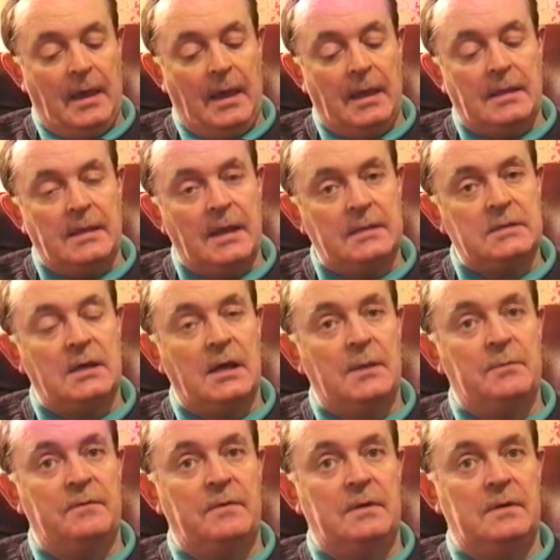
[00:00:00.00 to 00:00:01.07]
And that
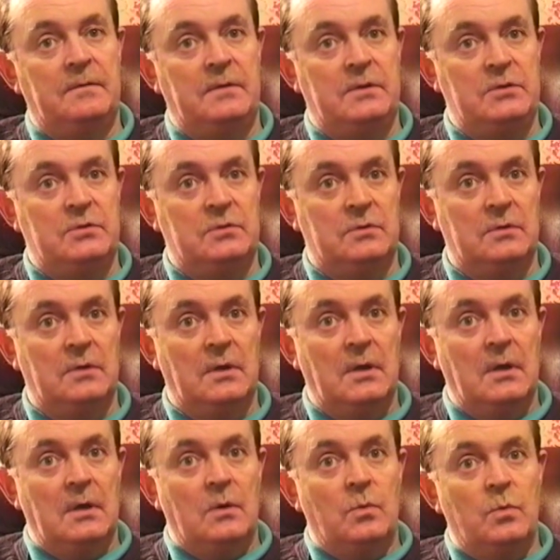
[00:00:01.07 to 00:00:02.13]
type of individual
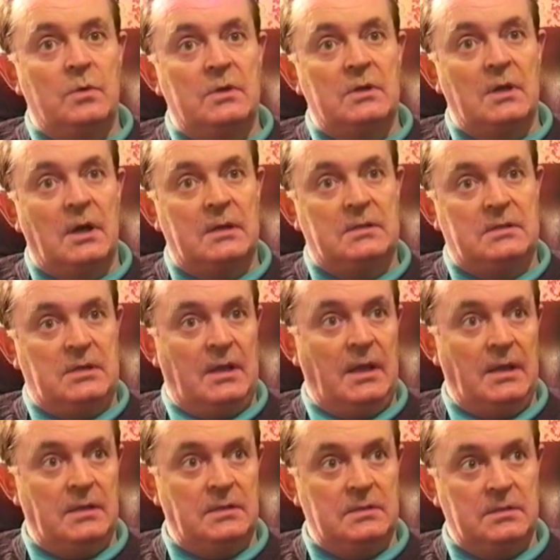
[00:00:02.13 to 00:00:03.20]
would not
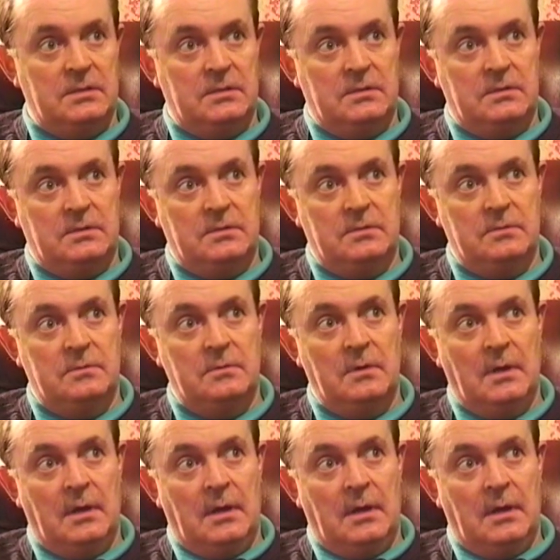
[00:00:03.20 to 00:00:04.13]
tend to